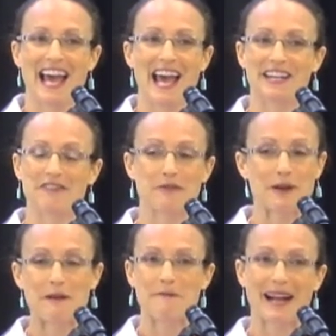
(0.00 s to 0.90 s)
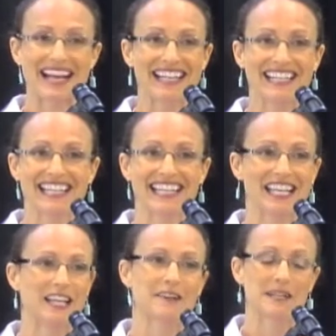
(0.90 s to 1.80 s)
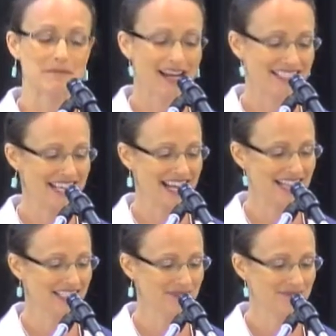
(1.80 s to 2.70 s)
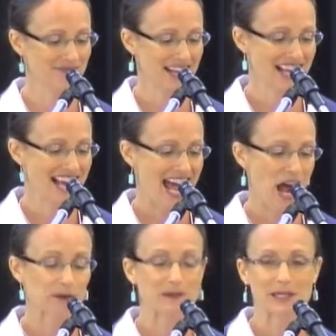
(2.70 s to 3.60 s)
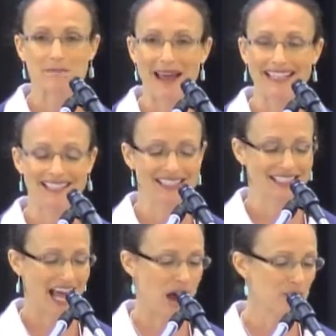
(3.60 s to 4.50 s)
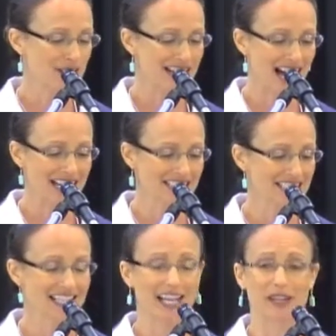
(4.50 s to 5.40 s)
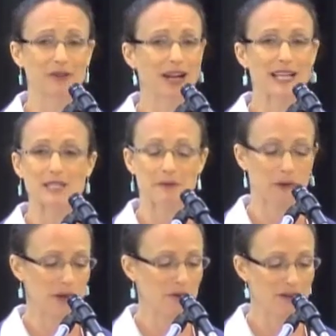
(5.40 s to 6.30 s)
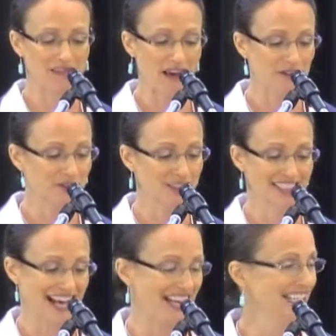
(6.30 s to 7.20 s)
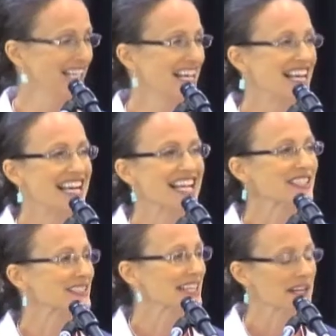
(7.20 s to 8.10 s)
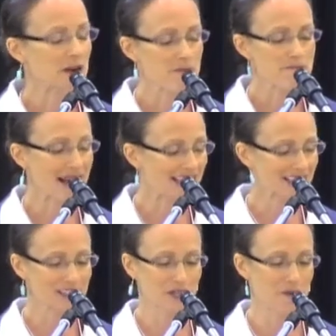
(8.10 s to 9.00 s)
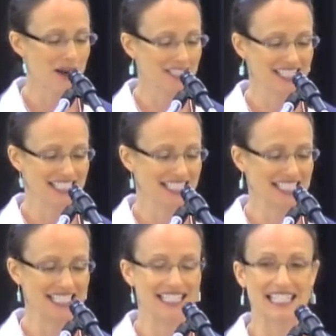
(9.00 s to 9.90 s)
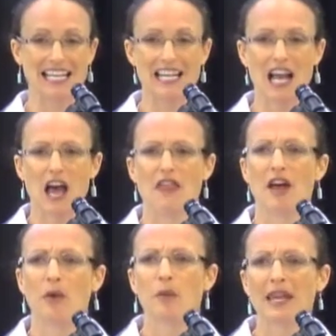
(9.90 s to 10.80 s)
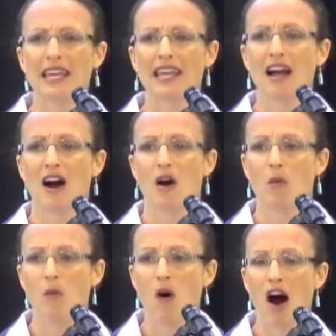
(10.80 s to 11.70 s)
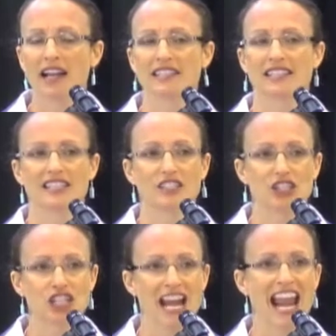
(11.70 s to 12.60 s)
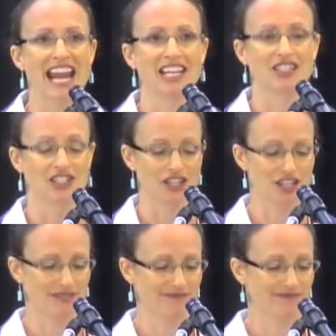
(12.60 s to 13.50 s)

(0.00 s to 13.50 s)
And if we win here in Montana, outspent, outgunned in a race where we were left for dead, it'll send a message to Washington, D.C. that we want change.